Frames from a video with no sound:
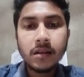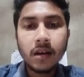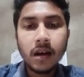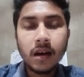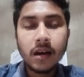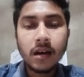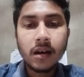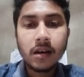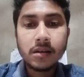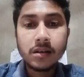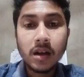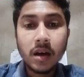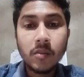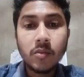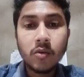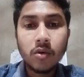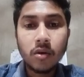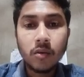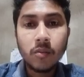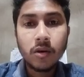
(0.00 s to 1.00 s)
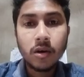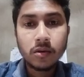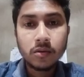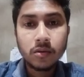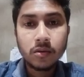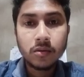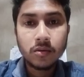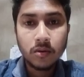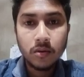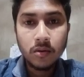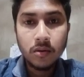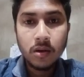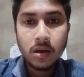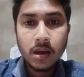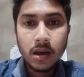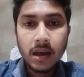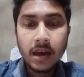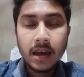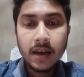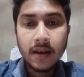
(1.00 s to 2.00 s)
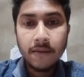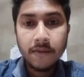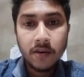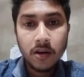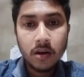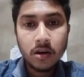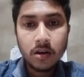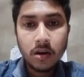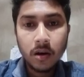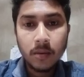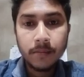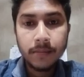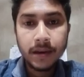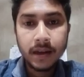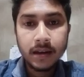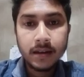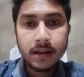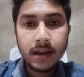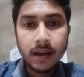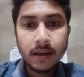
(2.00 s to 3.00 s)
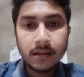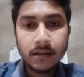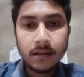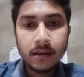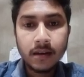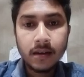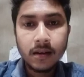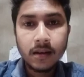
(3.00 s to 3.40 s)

some homework to do. If you're complete, then